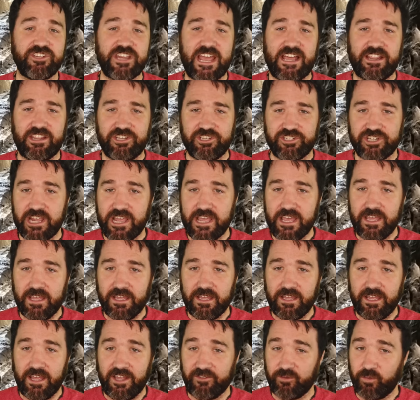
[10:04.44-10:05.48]
challenge,
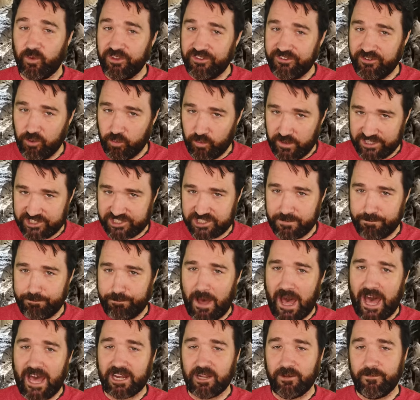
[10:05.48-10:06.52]
as once you reach the
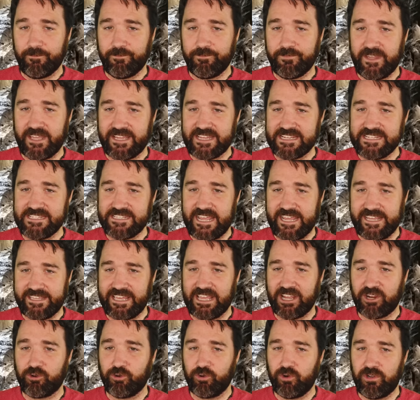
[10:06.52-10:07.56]
bottom, it can take a
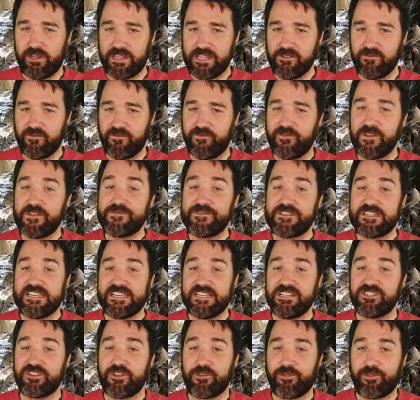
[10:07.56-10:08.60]
grueling
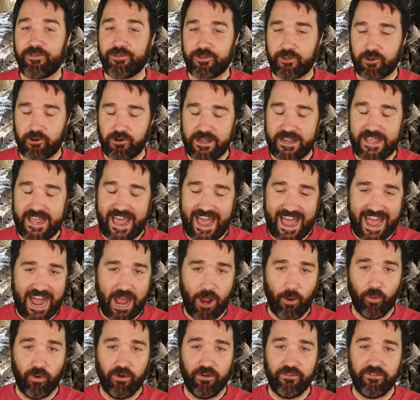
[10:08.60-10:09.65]
15 to 30
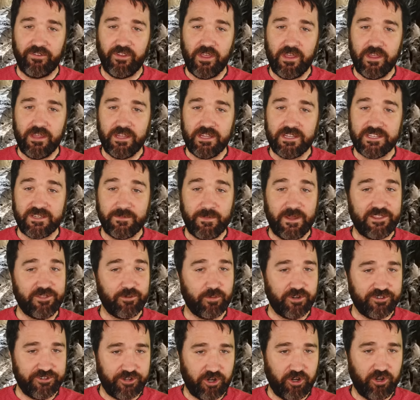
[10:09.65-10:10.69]
hours to make the
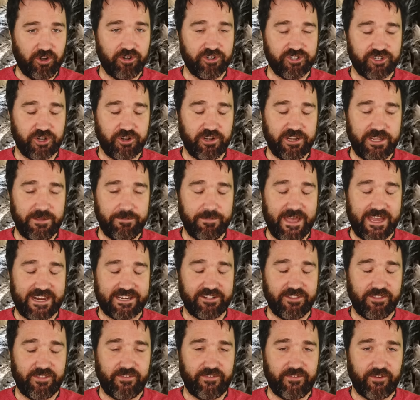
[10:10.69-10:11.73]
return journey back
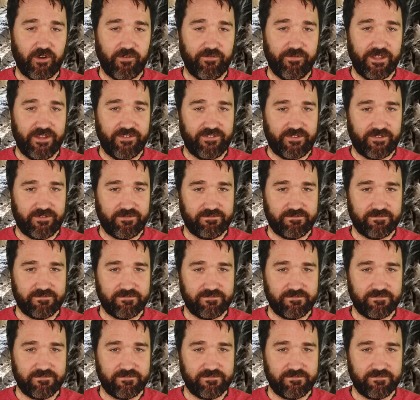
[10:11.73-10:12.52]
to the surface.